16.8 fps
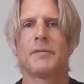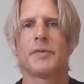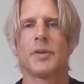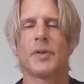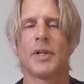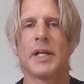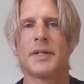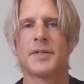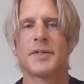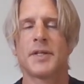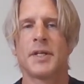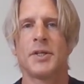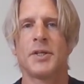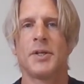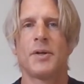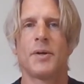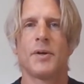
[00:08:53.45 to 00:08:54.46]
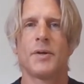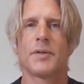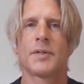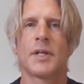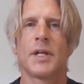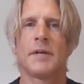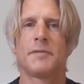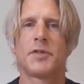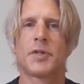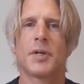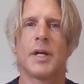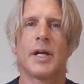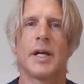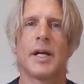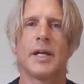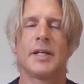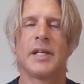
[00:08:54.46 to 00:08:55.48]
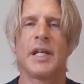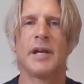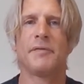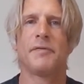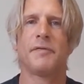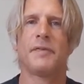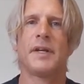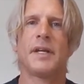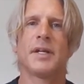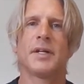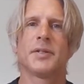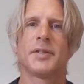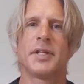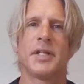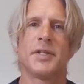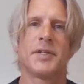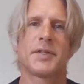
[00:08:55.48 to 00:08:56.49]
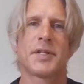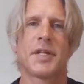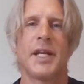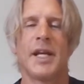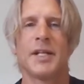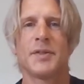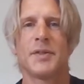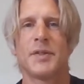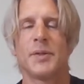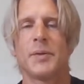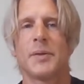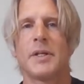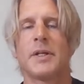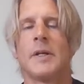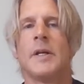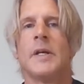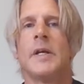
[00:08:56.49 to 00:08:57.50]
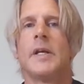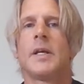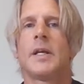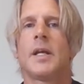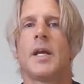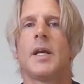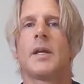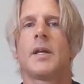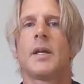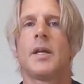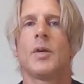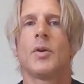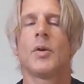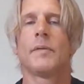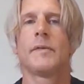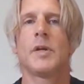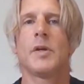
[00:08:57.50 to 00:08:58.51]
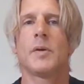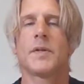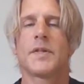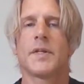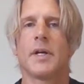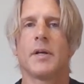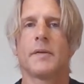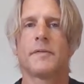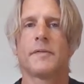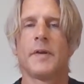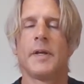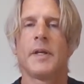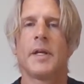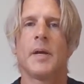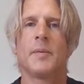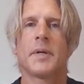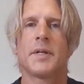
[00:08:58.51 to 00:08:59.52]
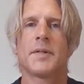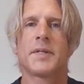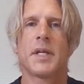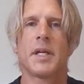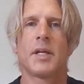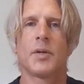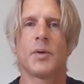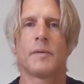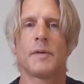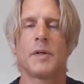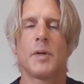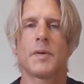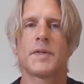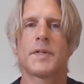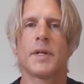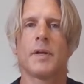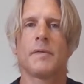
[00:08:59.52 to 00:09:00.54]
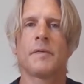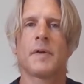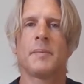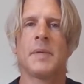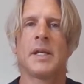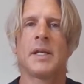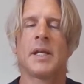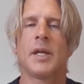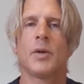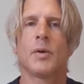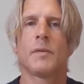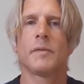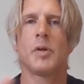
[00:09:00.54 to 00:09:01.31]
for the last 10 years, and I've tried, and I've failed, and I just can't do it, okay, get over yourself. And when I say get over yourself, I mean get over